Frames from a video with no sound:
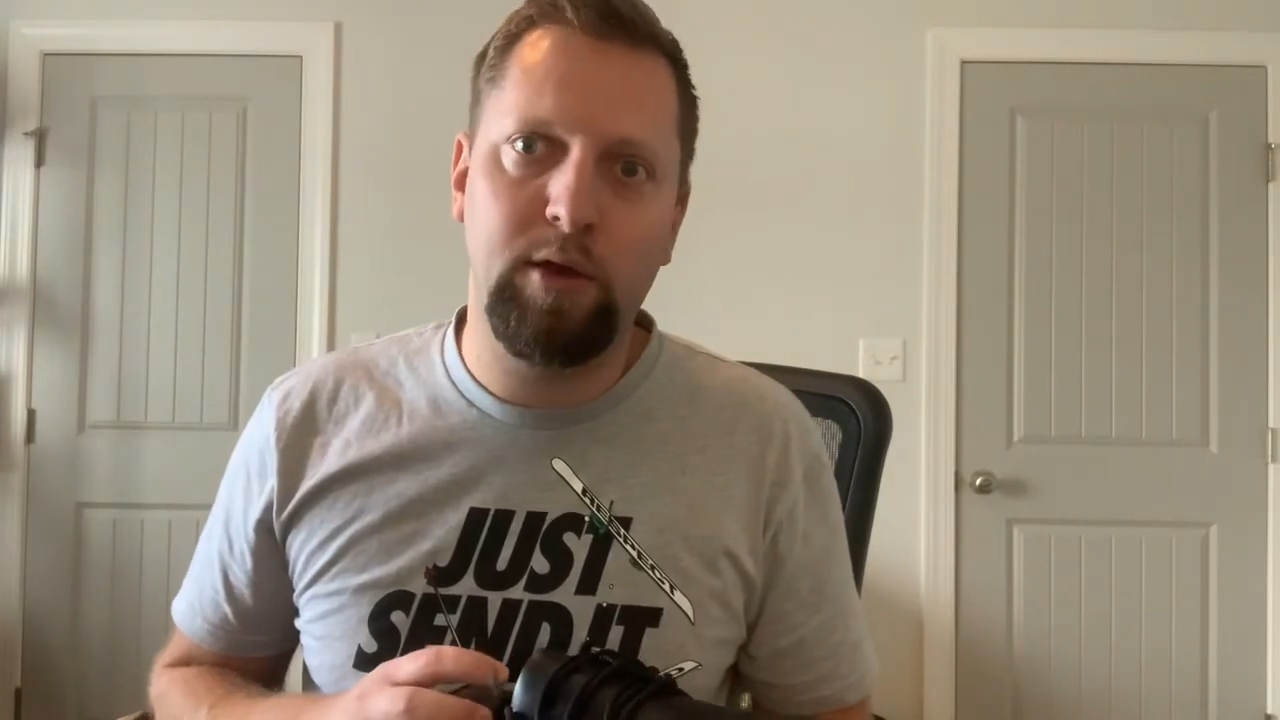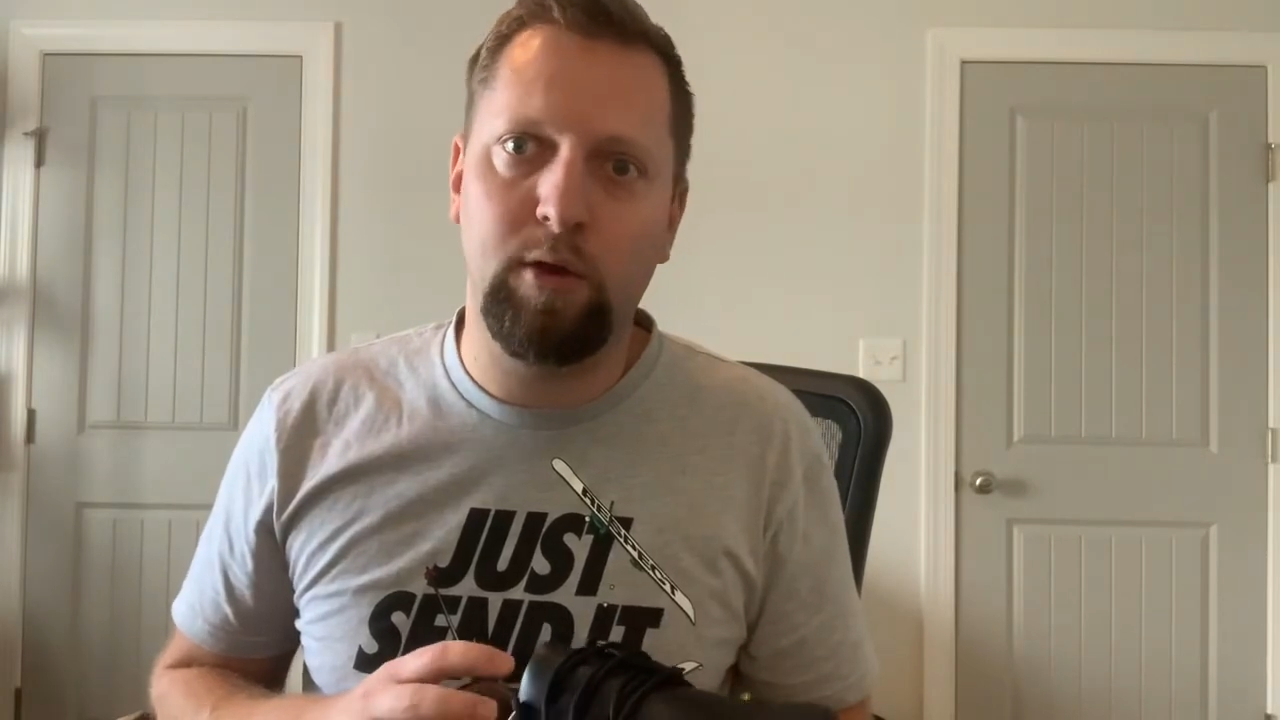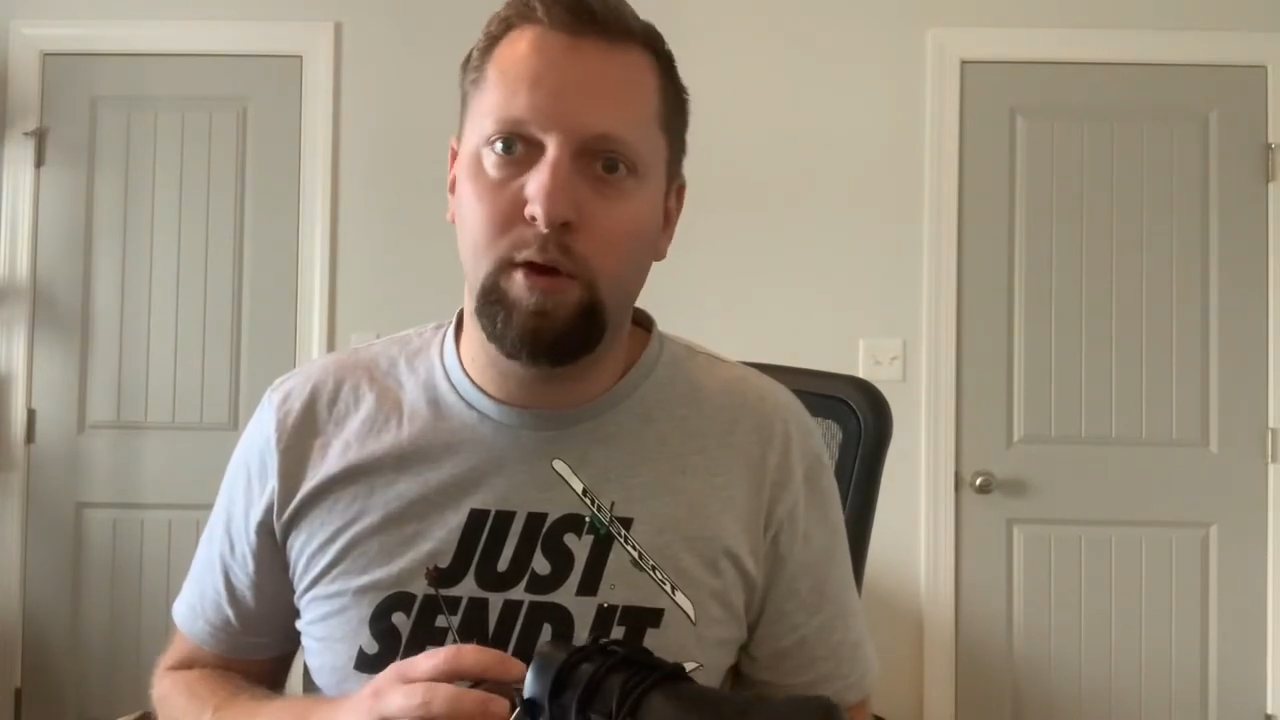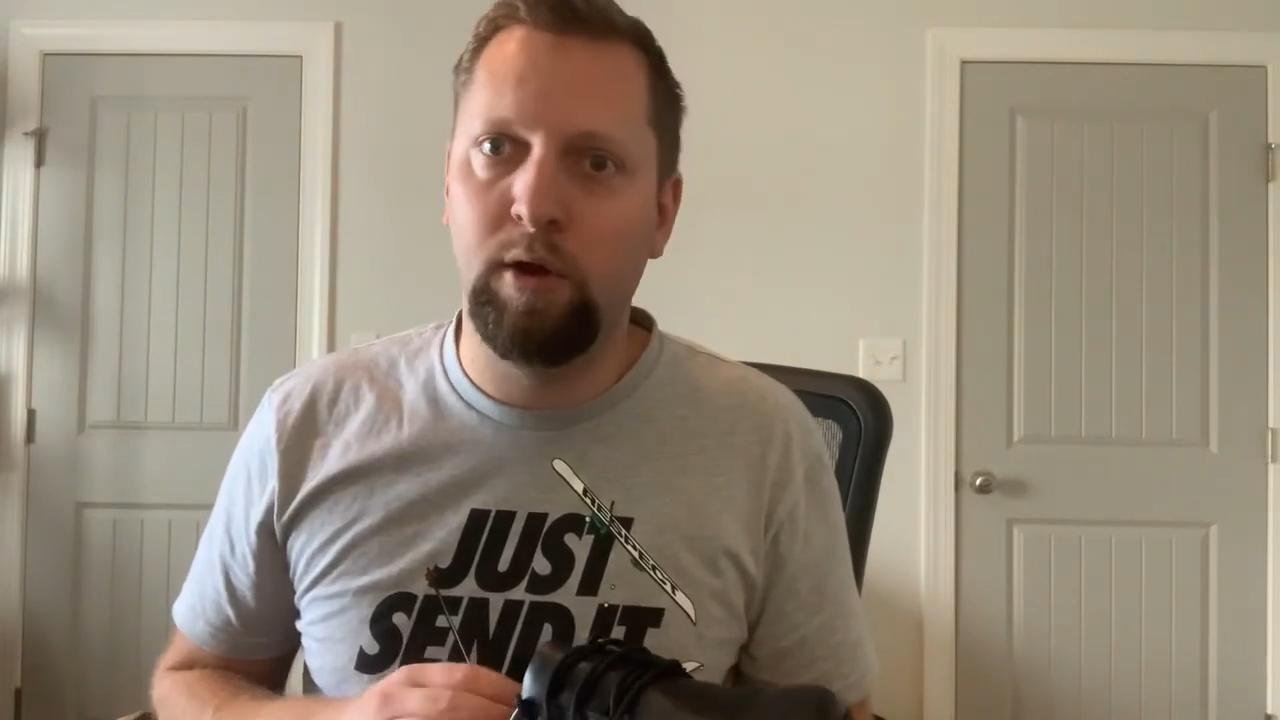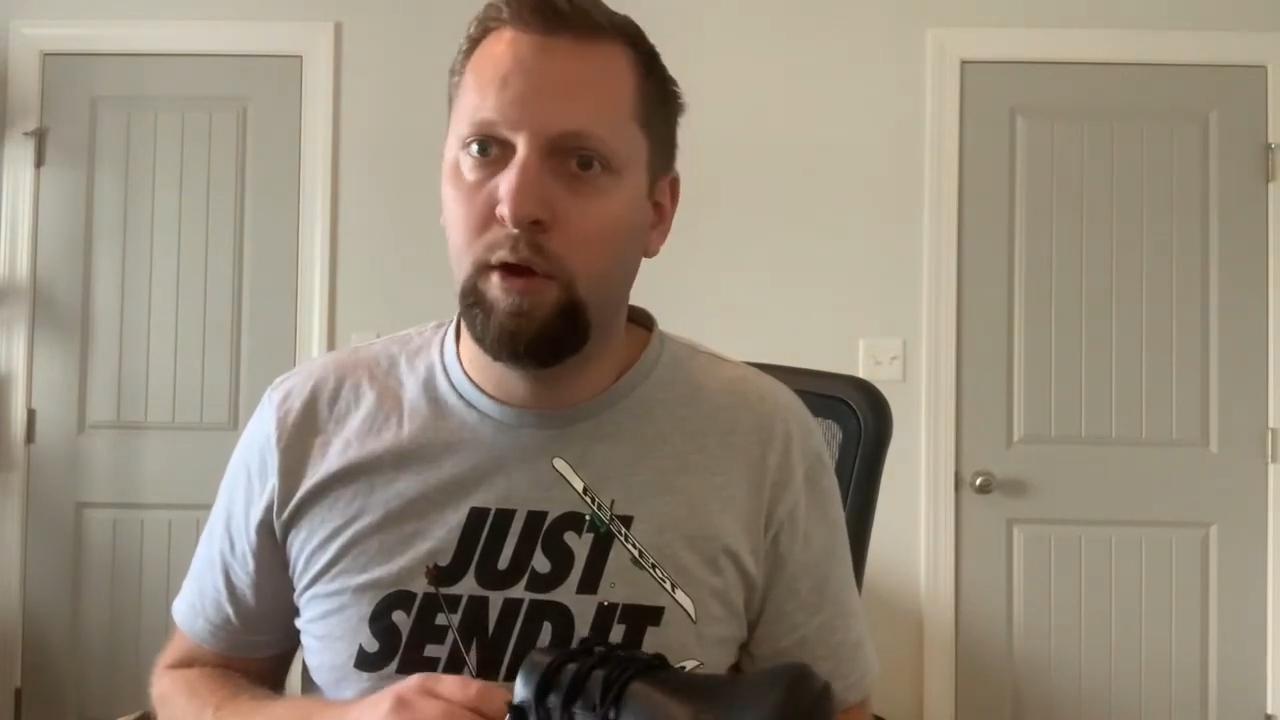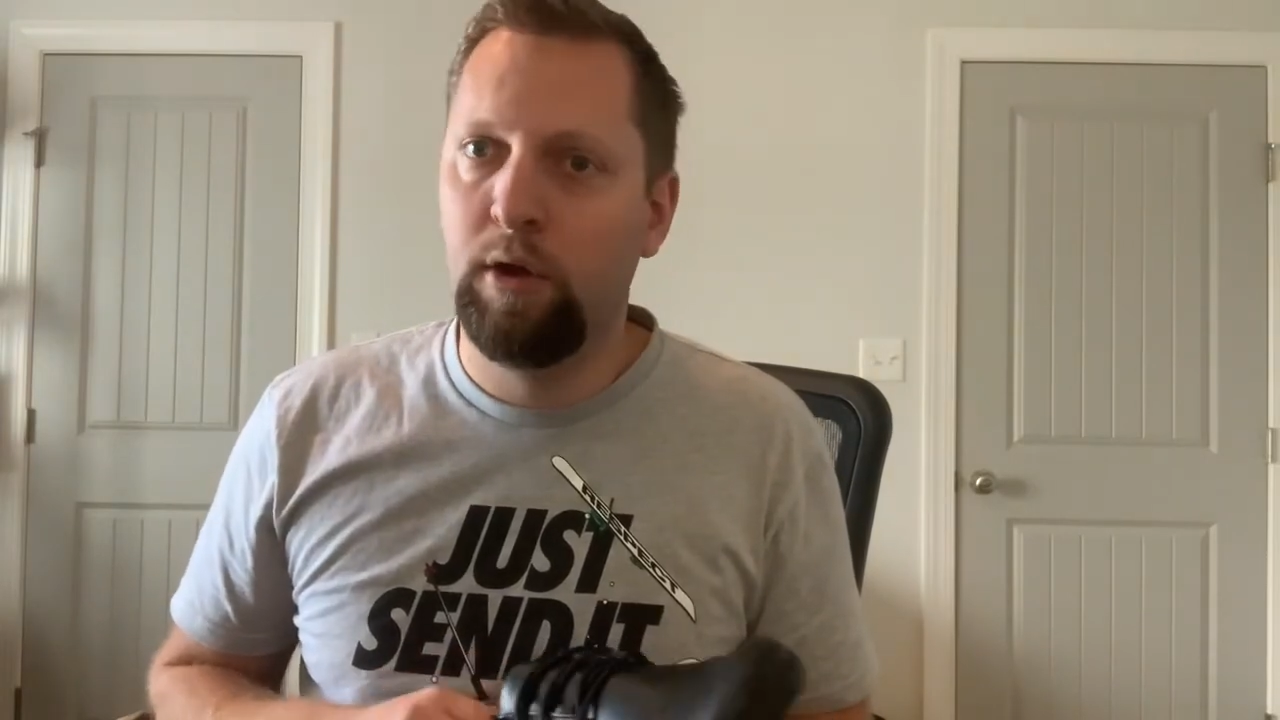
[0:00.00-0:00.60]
or